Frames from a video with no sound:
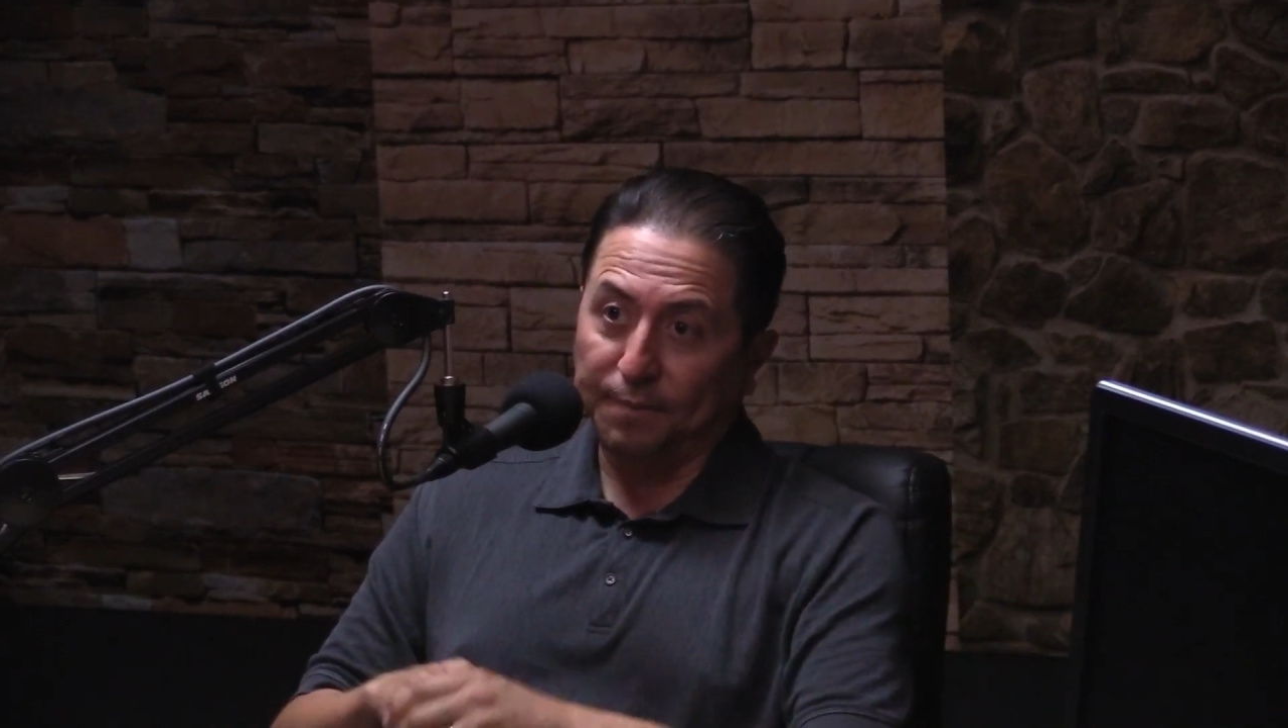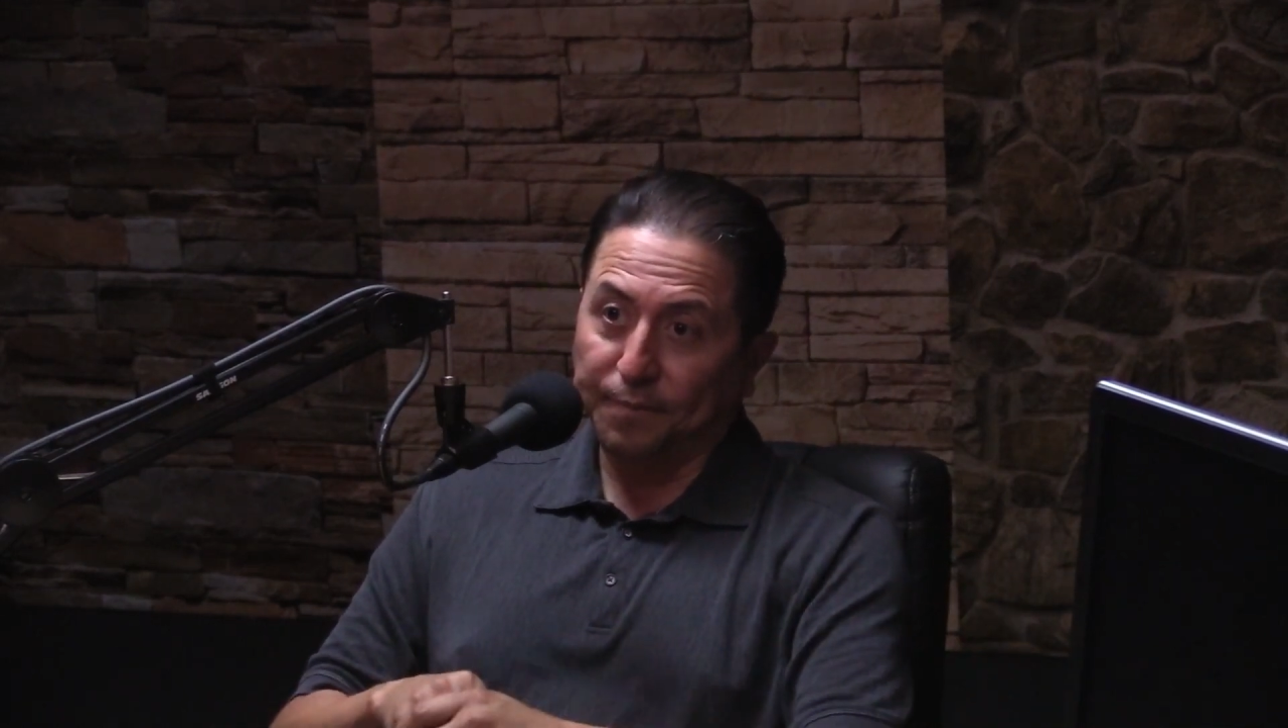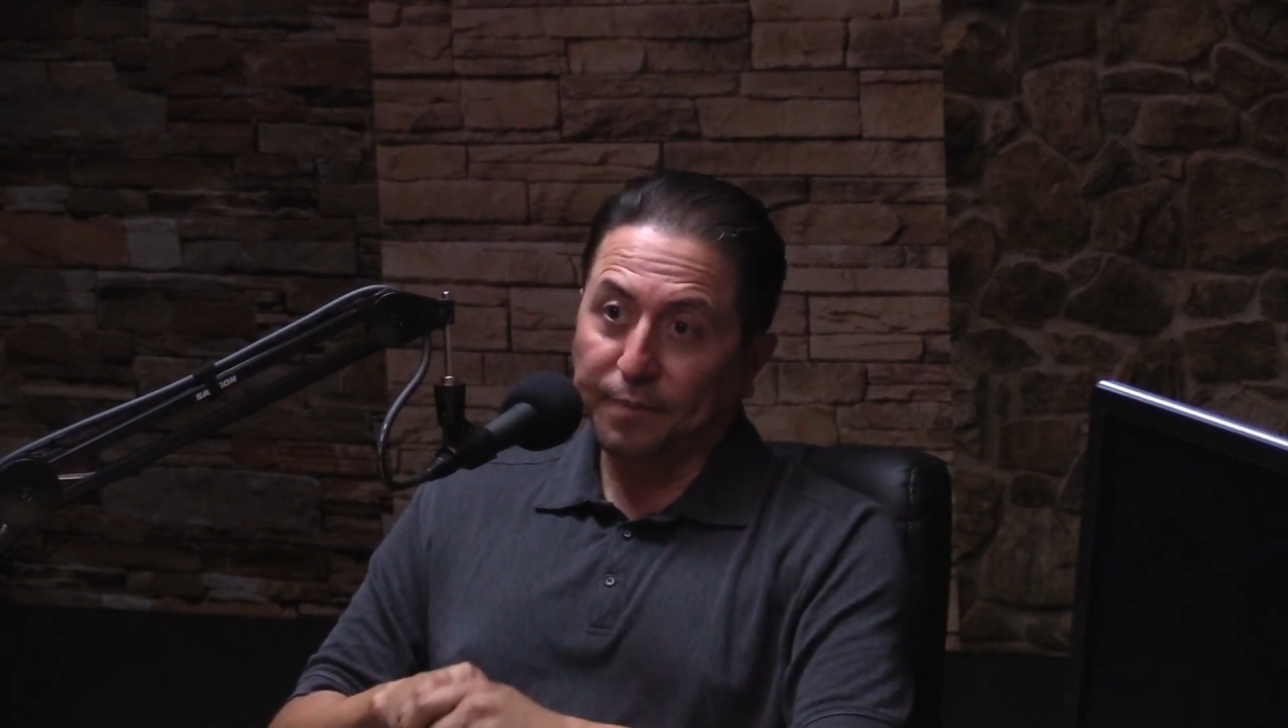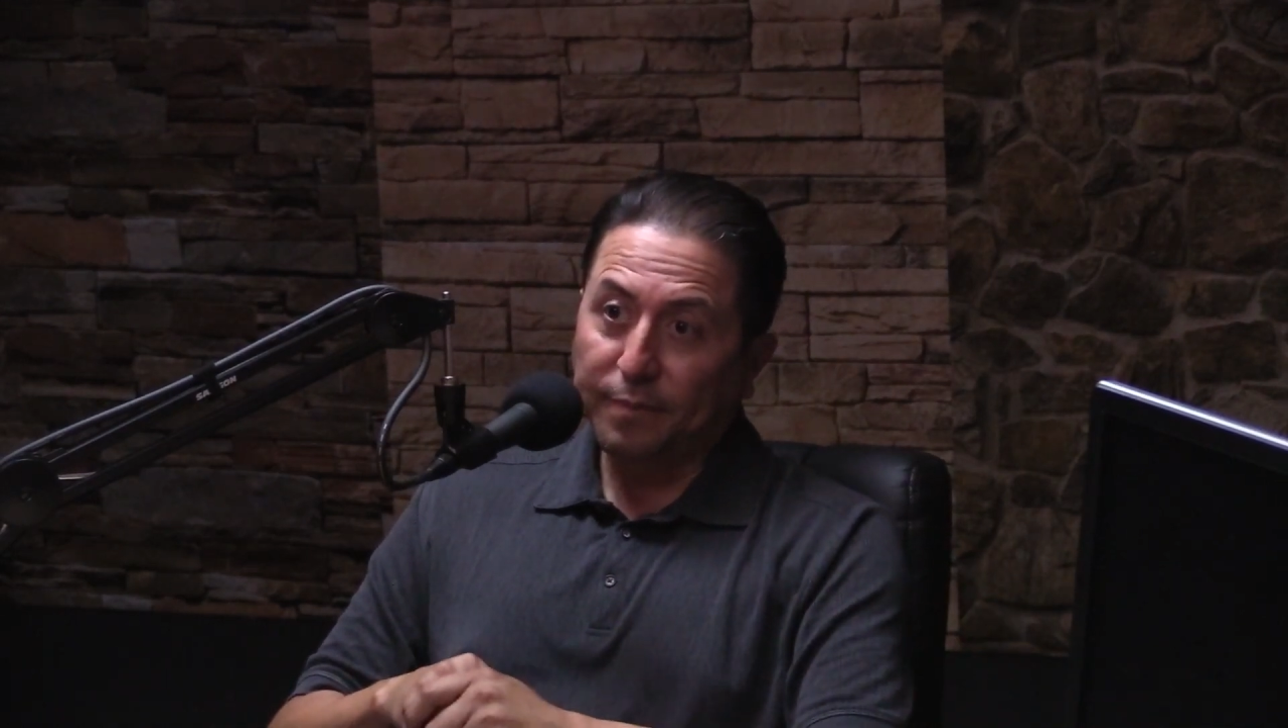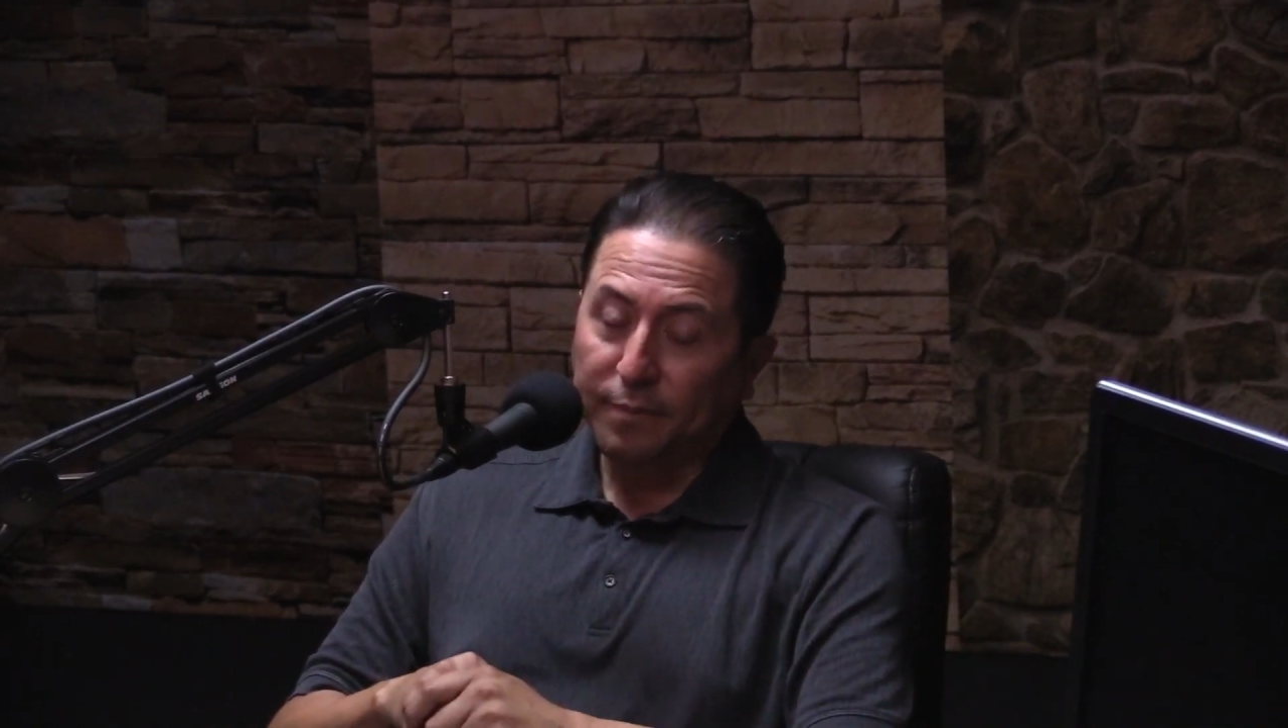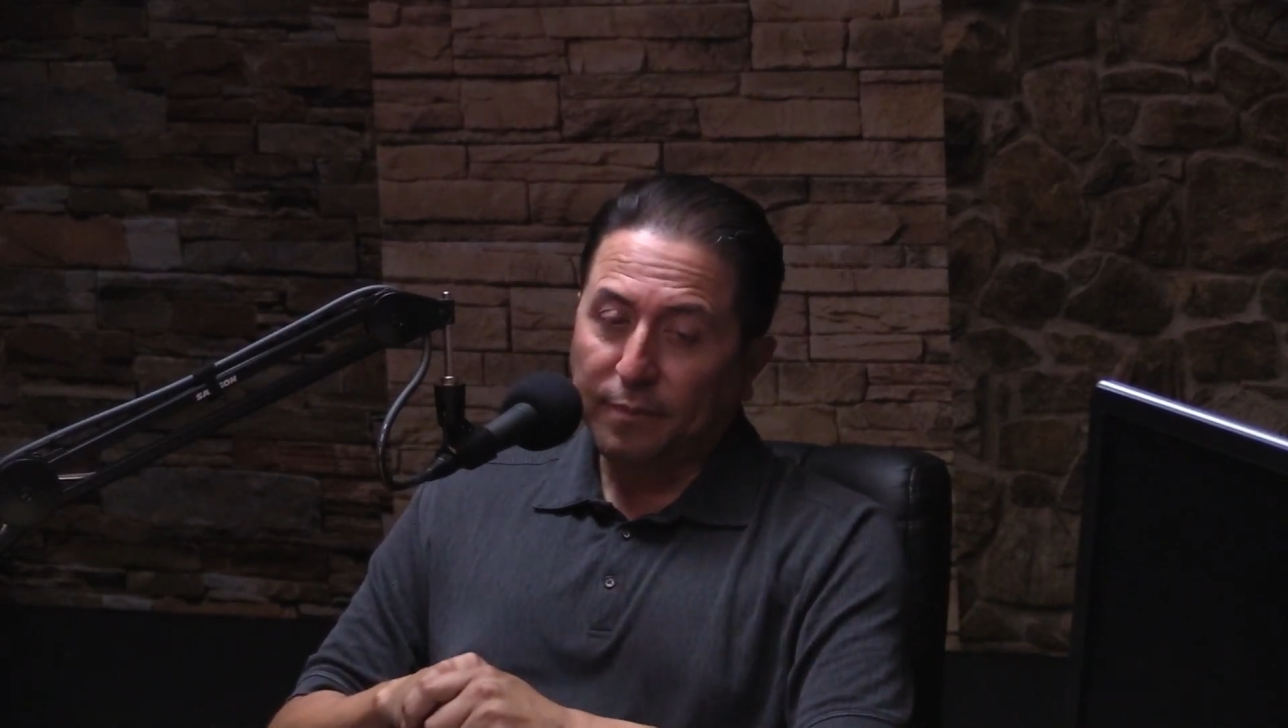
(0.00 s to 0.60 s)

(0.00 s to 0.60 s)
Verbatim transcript: Sure.